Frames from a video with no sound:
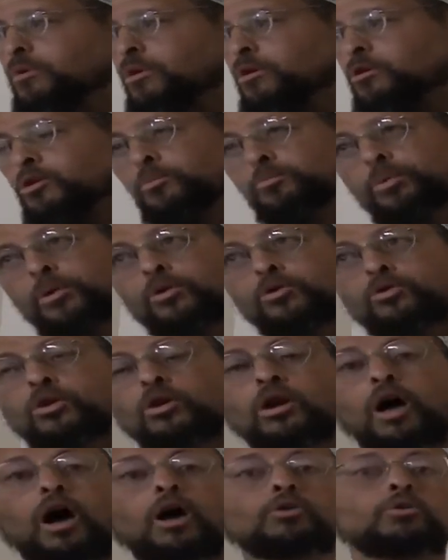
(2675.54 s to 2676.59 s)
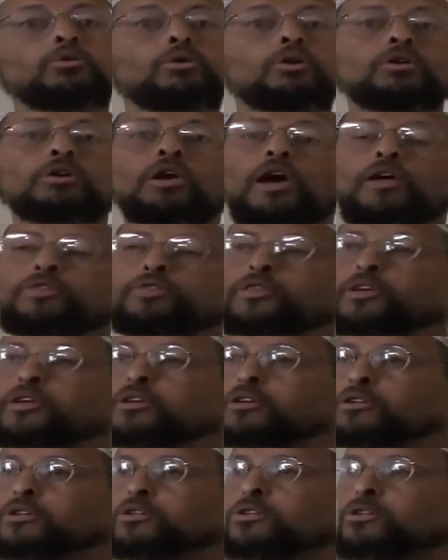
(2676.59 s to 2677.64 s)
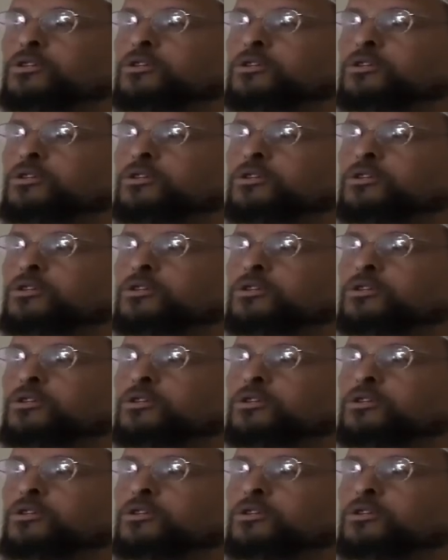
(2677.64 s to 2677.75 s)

It depends on how you look at things.